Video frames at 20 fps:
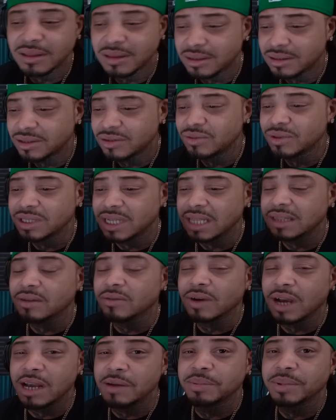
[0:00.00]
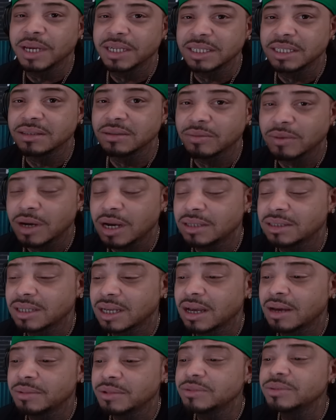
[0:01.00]
You was at the right place at the right
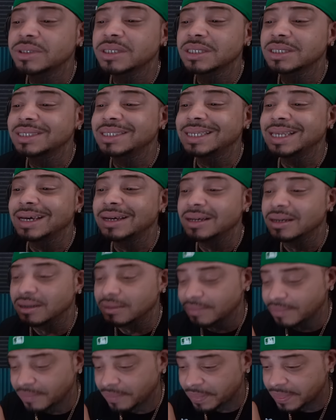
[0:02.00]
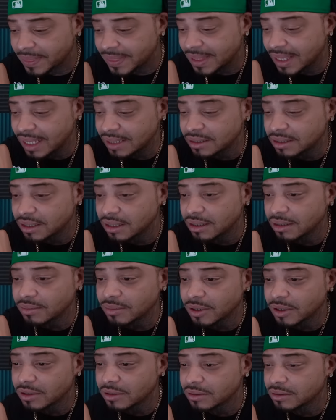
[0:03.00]
time. You was just dumb. That's it,
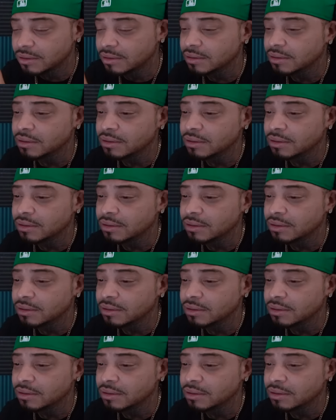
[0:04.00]
bro.